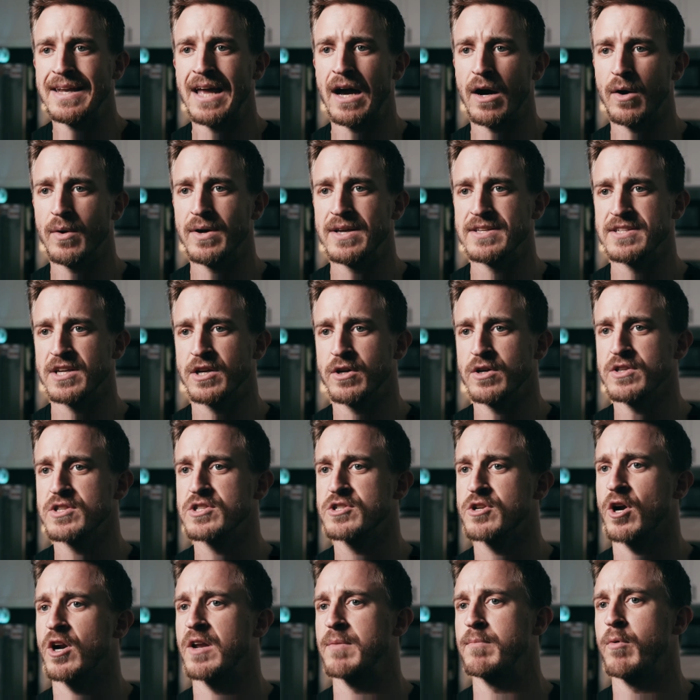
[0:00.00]
Now, as a good
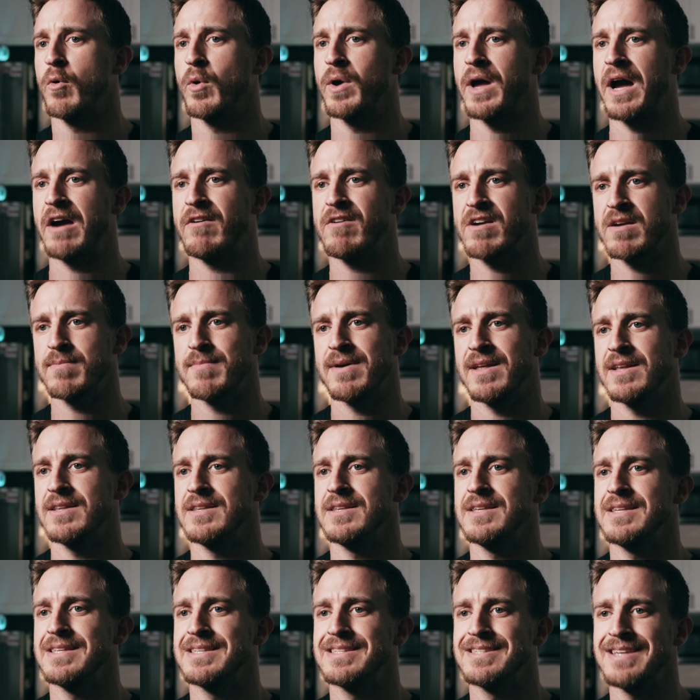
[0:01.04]
starting point, I
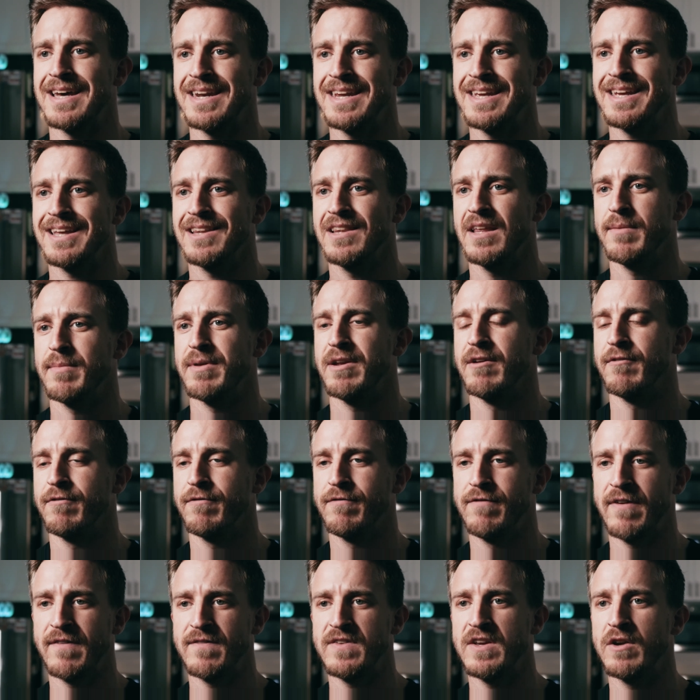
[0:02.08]
recommend setting a limit of
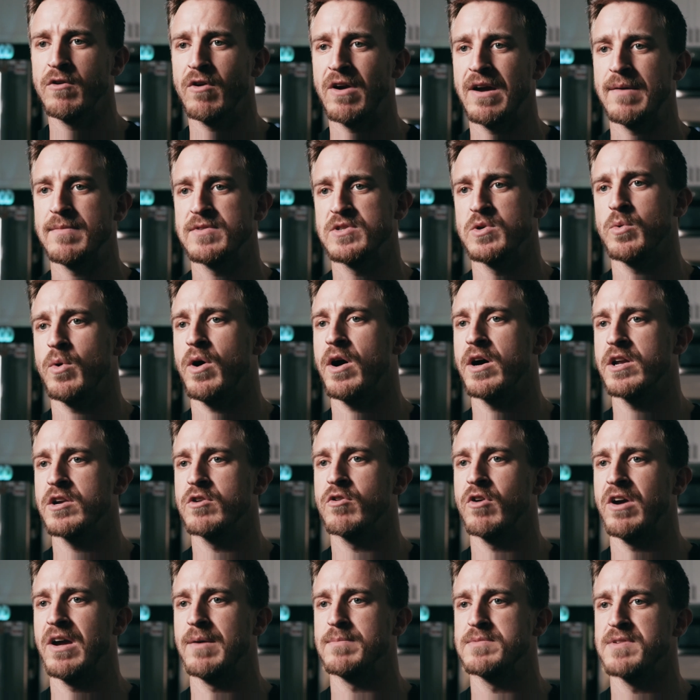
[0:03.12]
50 grams to
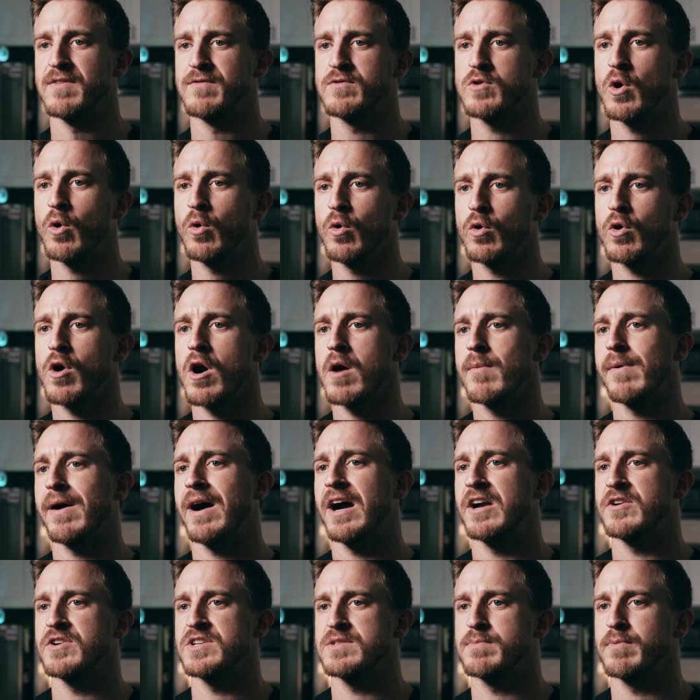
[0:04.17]
100 grams of total
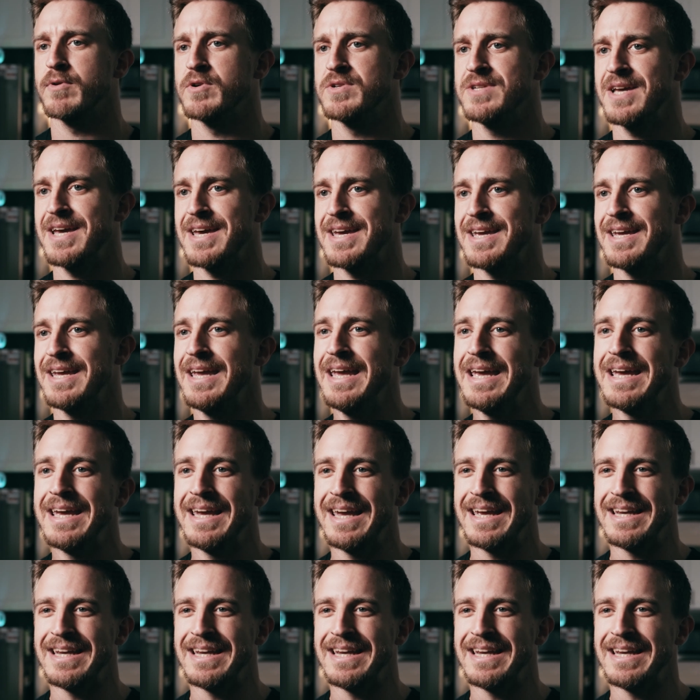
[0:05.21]
carbohydrates per day